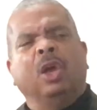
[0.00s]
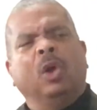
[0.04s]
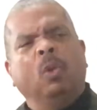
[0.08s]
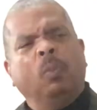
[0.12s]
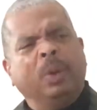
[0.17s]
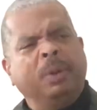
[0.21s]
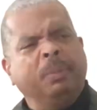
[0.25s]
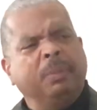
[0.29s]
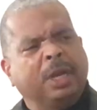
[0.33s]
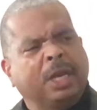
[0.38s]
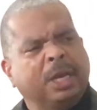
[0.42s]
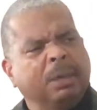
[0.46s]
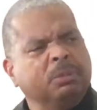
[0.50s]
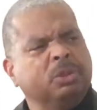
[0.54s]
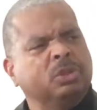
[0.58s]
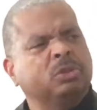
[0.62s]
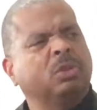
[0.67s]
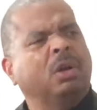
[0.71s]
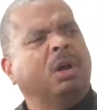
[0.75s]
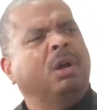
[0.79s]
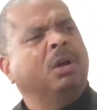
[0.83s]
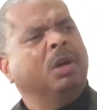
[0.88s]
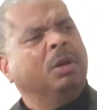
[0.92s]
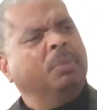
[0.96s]
We become
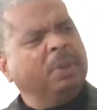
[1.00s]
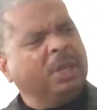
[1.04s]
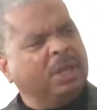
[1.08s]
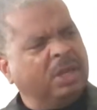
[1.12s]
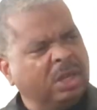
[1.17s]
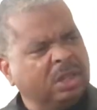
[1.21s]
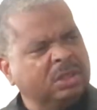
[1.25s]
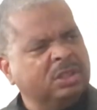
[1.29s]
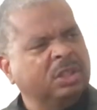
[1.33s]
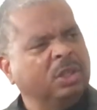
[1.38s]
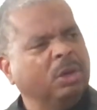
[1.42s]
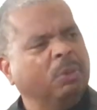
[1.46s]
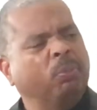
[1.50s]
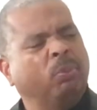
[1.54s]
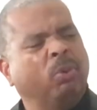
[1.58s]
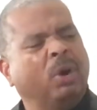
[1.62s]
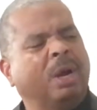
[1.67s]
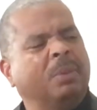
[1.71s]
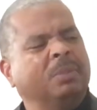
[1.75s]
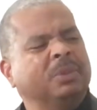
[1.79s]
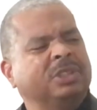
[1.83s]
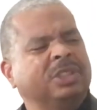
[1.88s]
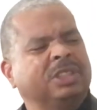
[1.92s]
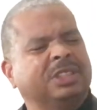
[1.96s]
stronger because of the
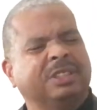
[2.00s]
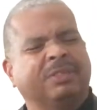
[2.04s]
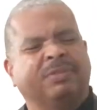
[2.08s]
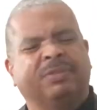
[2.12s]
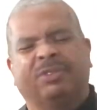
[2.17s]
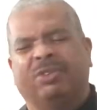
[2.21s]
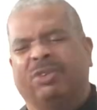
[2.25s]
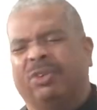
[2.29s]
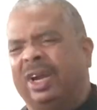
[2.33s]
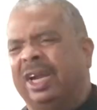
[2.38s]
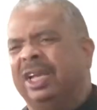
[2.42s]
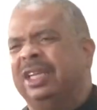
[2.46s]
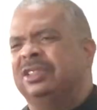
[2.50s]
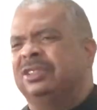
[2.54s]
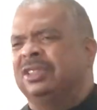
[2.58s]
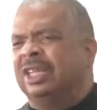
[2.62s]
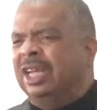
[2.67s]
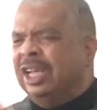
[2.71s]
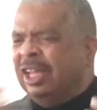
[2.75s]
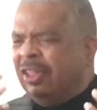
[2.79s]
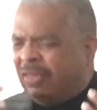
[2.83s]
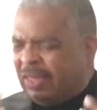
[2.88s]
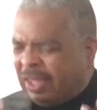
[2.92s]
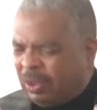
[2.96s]
promises of Christ
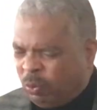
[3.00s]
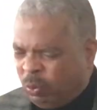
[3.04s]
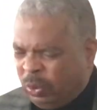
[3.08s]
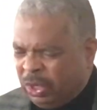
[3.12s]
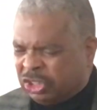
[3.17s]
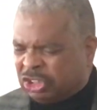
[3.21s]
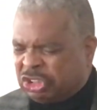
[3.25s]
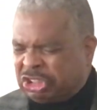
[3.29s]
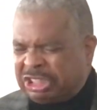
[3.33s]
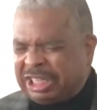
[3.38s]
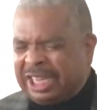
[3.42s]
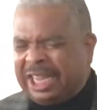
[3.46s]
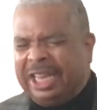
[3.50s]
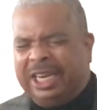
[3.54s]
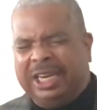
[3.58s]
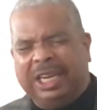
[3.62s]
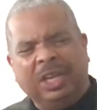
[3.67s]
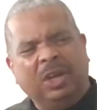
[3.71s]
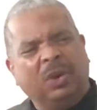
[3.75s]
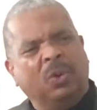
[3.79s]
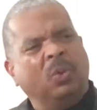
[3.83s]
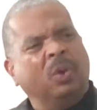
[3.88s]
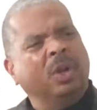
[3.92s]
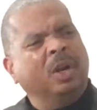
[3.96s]
that we're
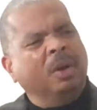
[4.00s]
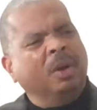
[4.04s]
standing on,